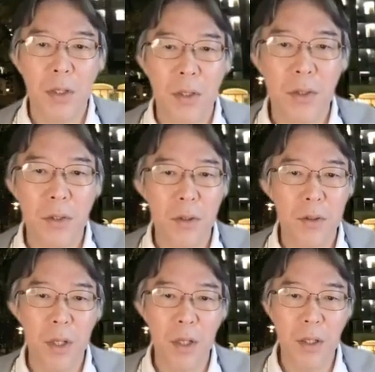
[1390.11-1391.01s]
So
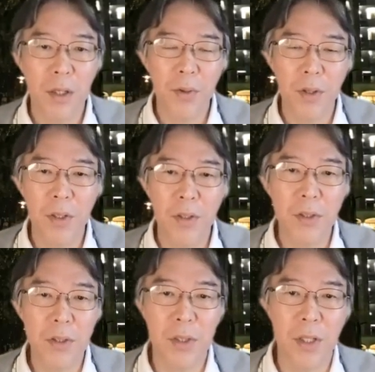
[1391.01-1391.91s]
if you are
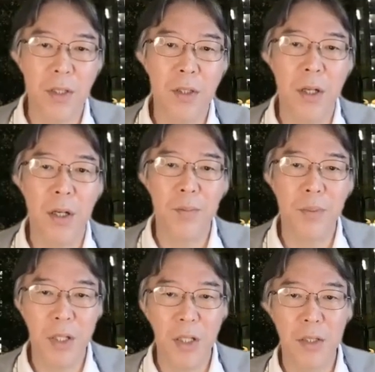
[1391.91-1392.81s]
interested,
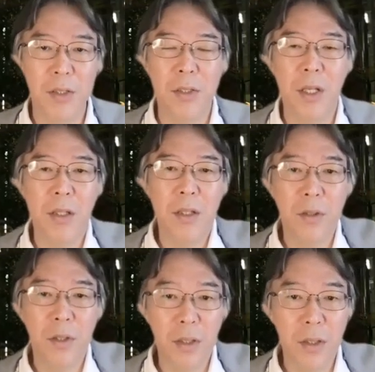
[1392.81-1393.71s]
please take a
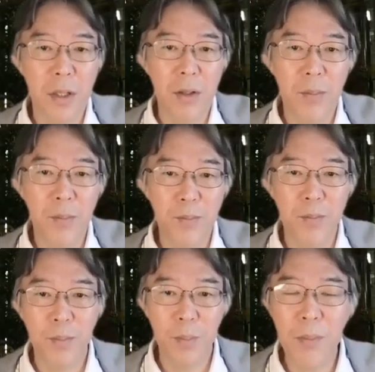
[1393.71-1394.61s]
look at our
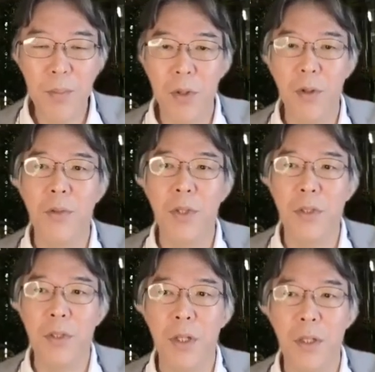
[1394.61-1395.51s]
paper,
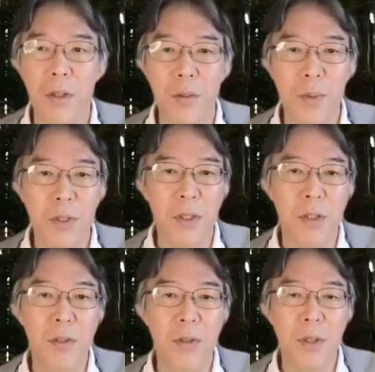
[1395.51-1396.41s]
which I hope is
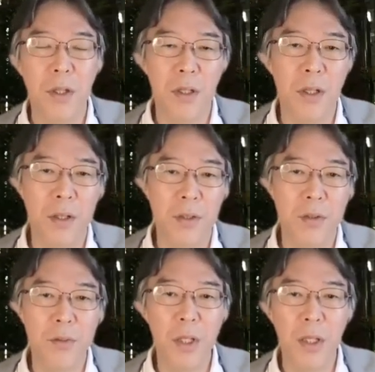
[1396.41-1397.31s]
not hard to
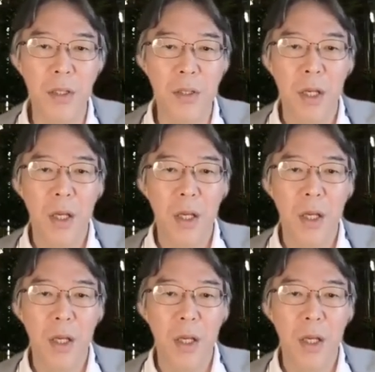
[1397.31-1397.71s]
read.